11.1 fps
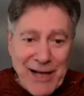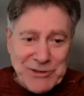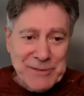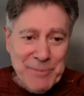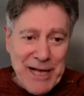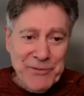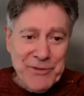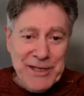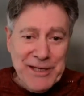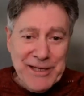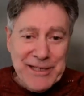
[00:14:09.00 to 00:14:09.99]
doubts
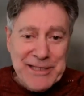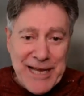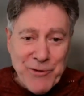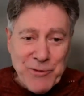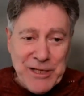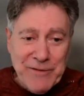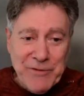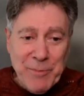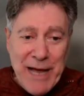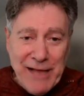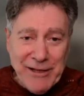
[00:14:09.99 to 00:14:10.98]
about the integrity
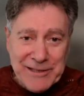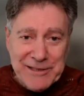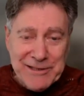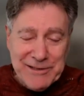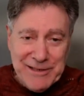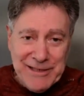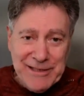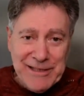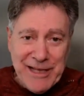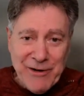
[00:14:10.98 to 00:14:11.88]
of the ballots uh,